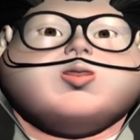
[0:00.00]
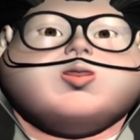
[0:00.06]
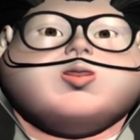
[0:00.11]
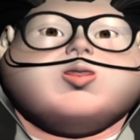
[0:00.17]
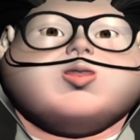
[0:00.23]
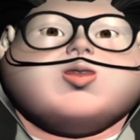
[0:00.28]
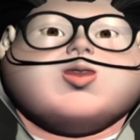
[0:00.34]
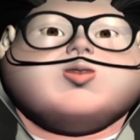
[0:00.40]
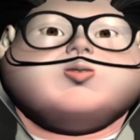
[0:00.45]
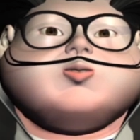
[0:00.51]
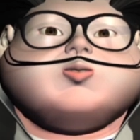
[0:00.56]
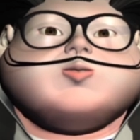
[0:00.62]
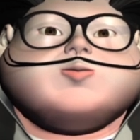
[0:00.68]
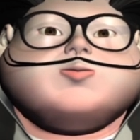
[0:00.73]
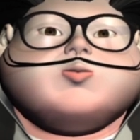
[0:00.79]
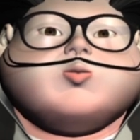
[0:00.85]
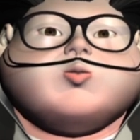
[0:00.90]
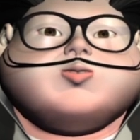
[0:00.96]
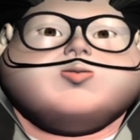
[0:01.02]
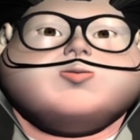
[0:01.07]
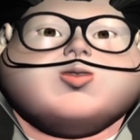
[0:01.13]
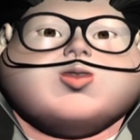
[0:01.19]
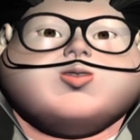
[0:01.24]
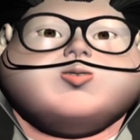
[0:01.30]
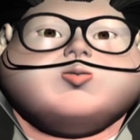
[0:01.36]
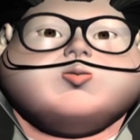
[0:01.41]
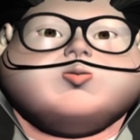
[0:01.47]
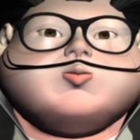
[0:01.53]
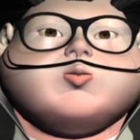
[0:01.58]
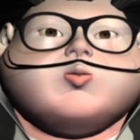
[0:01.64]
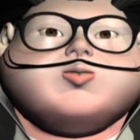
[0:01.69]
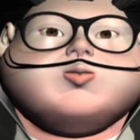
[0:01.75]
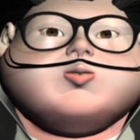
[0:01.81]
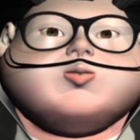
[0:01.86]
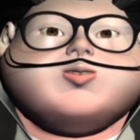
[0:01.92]
The elevation from point A to
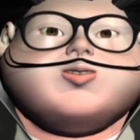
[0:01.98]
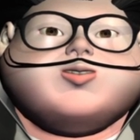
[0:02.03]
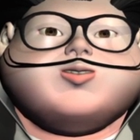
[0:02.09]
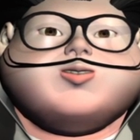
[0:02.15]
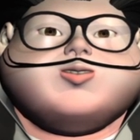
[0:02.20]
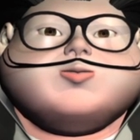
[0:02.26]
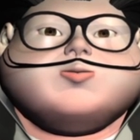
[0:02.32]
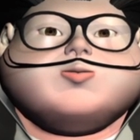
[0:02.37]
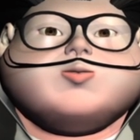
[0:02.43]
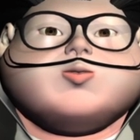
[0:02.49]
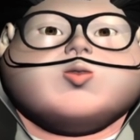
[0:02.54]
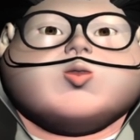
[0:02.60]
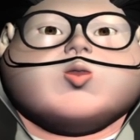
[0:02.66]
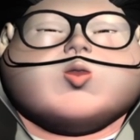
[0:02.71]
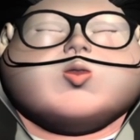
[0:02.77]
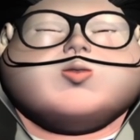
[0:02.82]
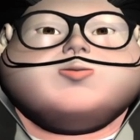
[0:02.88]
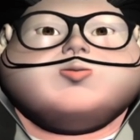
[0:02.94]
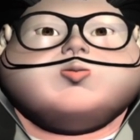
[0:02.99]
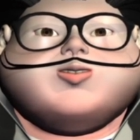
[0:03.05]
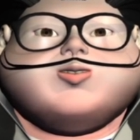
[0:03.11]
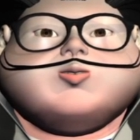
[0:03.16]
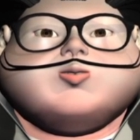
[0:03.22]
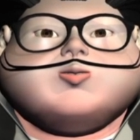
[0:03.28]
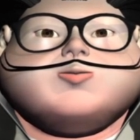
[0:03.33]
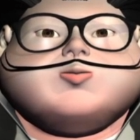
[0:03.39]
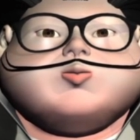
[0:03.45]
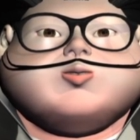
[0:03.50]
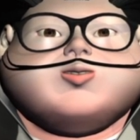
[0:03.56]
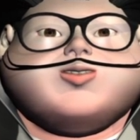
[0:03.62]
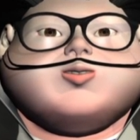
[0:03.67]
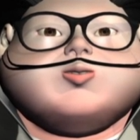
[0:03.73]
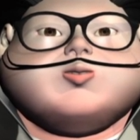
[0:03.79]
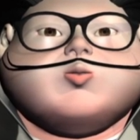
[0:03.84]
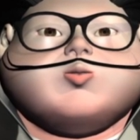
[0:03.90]
point C, delta Z, can be
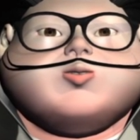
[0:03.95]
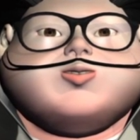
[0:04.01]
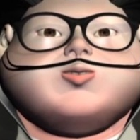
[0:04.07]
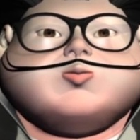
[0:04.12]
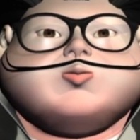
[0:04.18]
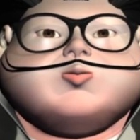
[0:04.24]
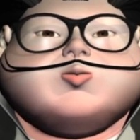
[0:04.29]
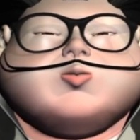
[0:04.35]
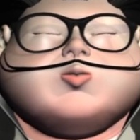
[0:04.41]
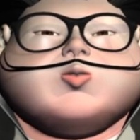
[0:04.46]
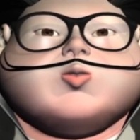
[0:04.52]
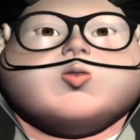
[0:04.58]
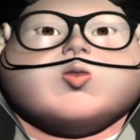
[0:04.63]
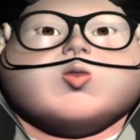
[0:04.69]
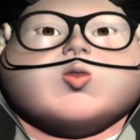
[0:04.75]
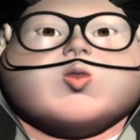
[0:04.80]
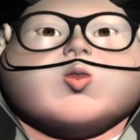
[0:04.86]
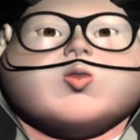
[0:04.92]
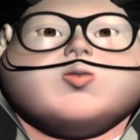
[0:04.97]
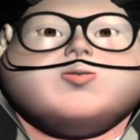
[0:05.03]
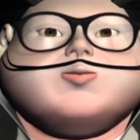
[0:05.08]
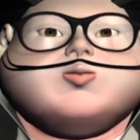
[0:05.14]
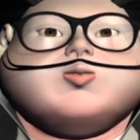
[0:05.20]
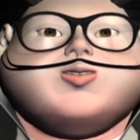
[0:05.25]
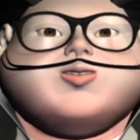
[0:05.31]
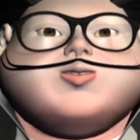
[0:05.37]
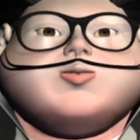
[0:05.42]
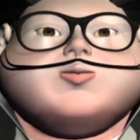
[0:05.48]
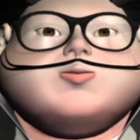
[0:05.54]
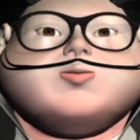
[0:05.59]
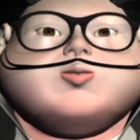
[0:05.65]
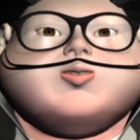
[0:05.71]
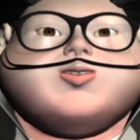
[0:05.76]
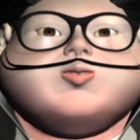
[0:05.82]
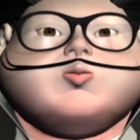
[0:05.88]
calculated. Delta
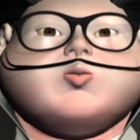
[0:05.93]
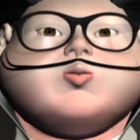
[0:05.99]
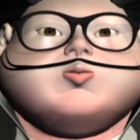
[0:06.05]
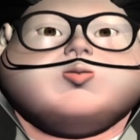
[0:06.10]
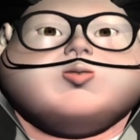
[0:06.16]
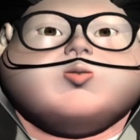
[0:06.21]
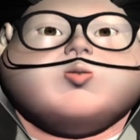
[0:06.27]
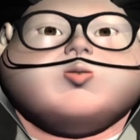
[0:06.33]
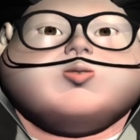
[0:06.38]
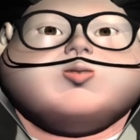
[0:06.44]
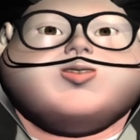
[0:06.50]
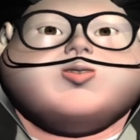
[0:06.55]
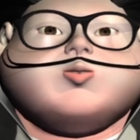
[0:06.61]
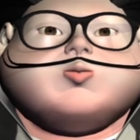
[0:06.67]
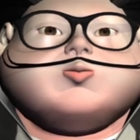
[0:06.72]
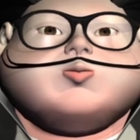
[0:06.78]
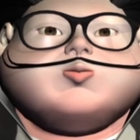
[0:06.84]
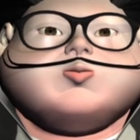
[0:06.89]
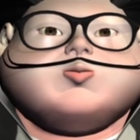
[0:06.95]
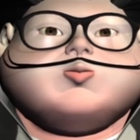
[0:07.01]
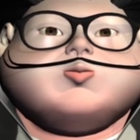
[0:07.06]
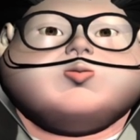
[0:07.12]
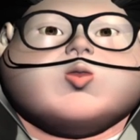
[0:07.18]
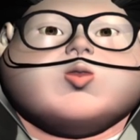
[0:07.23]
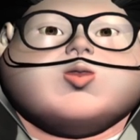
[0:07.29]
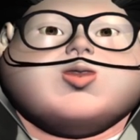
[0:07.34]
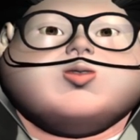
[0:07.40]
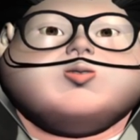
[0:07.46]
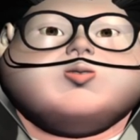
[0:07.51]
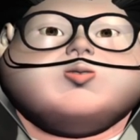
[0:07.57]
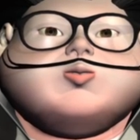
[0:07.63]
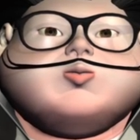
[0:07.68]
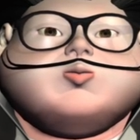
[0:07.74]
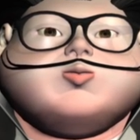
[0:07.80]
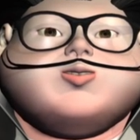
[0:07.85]
Z is equal to D2
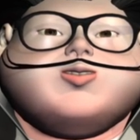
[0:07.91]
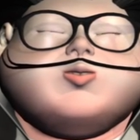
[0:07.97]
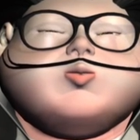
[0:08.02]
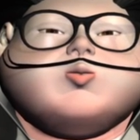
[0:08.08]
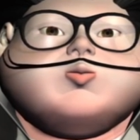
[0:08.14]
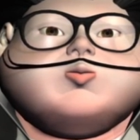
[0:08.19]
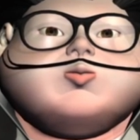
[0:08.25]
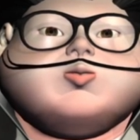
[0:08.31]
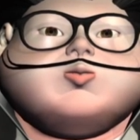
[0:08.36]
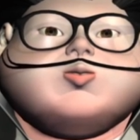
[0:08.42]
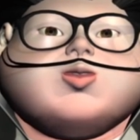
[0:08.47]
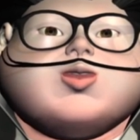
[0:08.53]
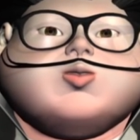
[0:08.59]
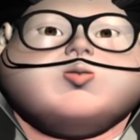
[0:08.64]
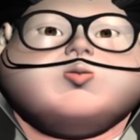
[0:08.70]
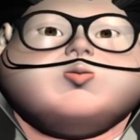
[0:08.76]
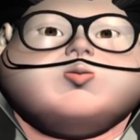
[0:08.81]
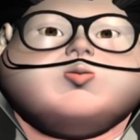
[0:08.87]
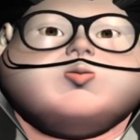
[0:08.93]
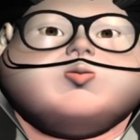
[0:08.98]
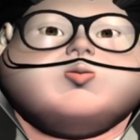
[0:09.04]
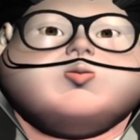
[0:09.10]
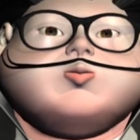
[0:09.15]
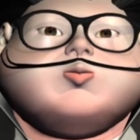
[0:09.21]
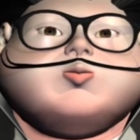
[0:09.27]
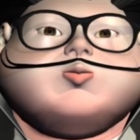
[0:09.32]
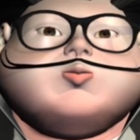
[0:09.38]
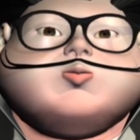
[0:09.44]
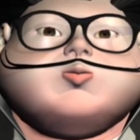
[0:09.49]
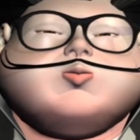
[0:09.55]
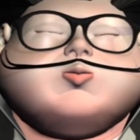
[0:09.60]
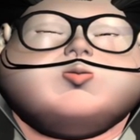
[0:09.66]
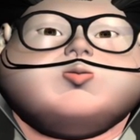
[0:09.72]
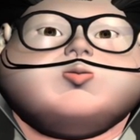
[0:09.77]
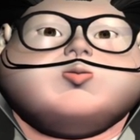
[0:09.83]
times the tangent of theta.
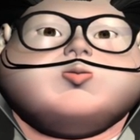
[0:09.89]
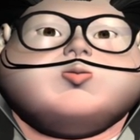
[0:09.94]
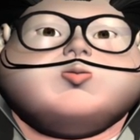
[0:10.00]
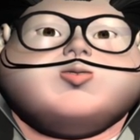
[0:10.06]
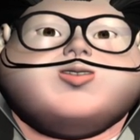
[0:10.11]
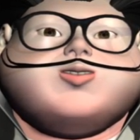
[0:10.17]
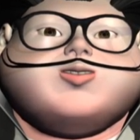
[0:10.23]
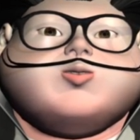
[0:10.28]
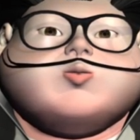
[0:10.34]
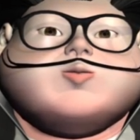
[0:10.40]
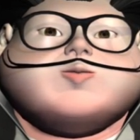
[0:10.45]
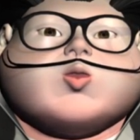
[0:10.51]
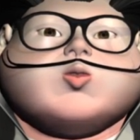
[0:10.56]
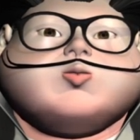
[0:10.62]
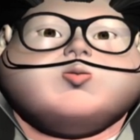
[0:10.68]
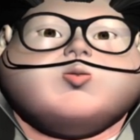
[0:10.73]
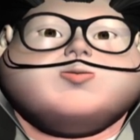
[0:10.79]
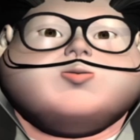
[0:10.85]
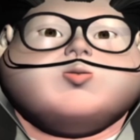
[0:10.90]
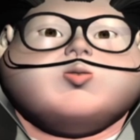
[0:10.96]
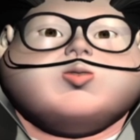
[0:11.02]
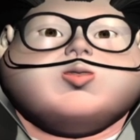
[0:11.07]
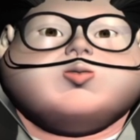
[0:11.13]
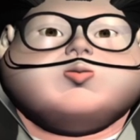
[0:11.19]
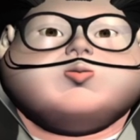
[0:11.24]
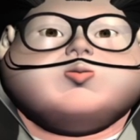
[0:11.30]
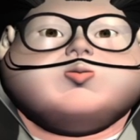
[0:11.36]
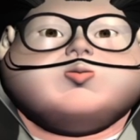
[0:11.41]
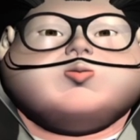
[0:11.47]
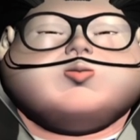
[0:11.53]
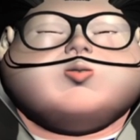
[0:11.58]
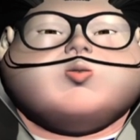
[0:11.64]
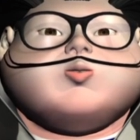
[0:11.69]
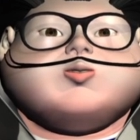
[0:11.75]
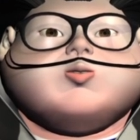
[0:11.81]
Using the triangle rule,
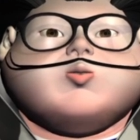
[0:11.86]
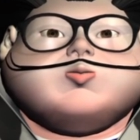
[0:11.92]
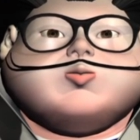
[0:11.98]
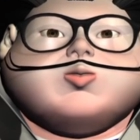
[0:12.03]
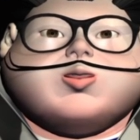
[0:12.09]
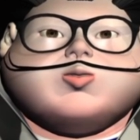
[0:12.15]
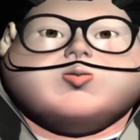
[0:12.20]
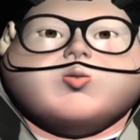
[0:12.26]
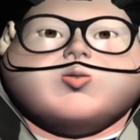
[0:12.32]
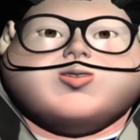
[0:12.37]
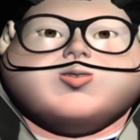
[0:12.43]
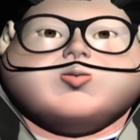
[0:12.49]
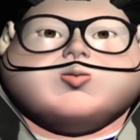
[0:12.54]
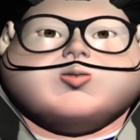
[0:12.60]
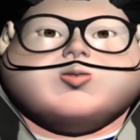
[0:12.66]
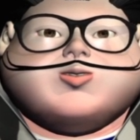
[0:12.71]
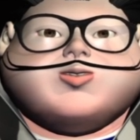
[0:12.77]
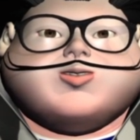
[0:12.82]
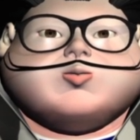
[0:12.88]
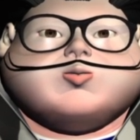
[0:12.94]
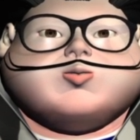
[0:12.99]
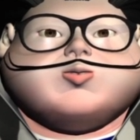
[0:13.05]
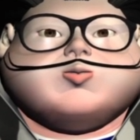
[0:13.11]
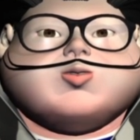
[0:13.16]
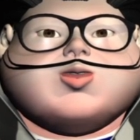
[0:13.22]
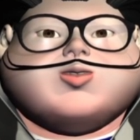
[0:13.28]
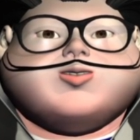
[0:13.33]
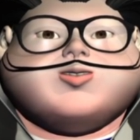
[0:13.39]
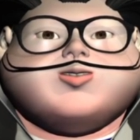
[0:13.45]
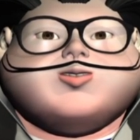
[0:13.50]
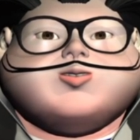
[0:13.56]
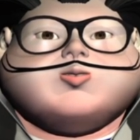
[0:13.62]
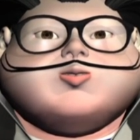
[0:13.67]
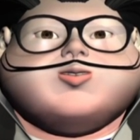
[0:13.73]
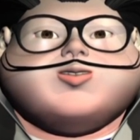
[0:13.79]
2 identical triangles exist and can be
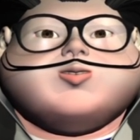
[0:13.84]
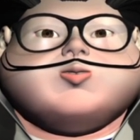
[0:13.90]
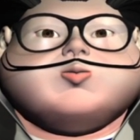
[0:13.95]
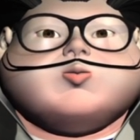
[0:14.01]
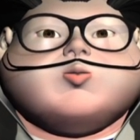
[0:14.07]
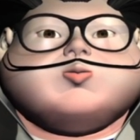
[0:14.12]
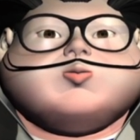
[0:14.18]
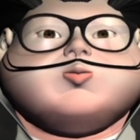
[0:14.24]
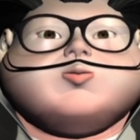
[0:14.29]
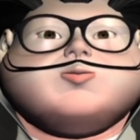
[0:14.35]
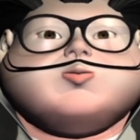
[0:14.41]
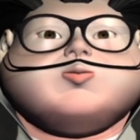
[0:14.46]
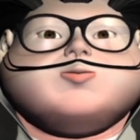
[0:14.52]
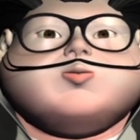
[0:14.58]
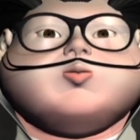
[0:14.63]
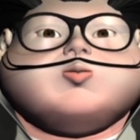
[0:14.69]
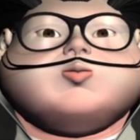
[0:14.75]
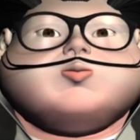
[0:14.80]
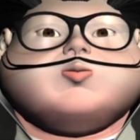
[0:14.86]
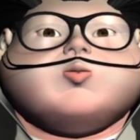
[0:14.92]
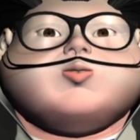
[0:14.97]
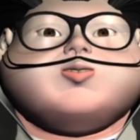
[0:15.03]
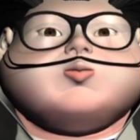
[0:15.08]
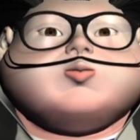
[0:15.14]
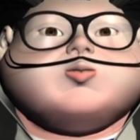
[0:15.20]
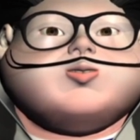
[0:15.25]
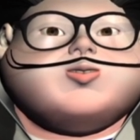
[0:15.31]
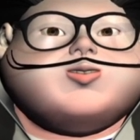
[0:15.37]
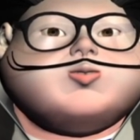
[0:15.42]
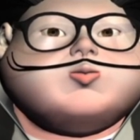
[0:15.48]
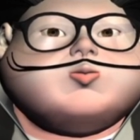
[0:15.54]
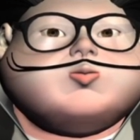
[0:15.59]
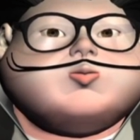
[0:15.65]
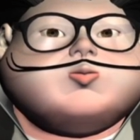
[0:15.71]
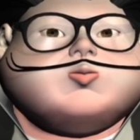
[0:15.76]
used to calculate the coordinates of point
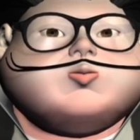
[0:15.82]
C.